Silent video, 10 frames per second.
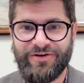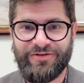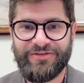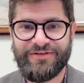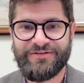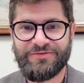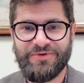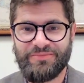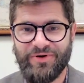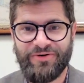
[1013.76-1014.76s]
on these
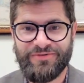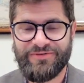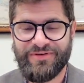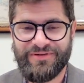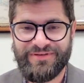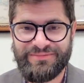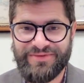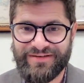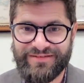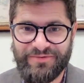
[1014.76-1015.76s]
three modes. It seems
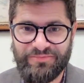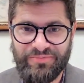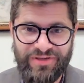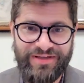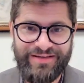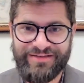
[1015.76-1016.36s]
like it's completely